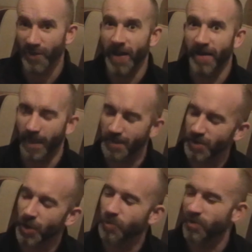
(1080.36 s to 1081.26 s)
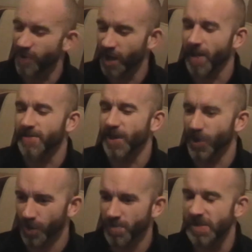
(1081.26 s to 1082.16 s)
end of the episode we realise that
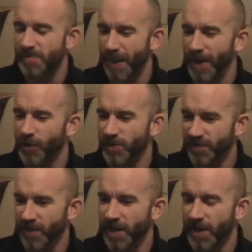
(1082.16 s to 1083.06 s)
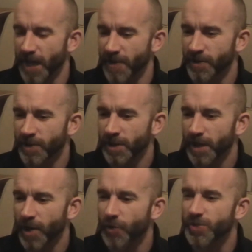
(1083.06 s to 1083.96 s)
Holmes is back on his feet again,
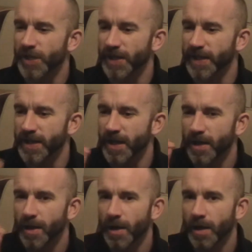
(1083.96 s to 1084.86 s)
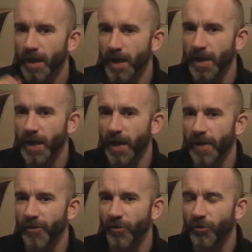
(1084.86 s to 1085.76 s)
until he
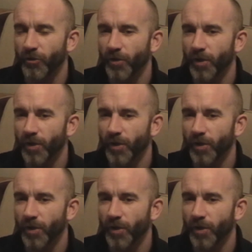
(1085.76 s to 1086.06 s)
clicks.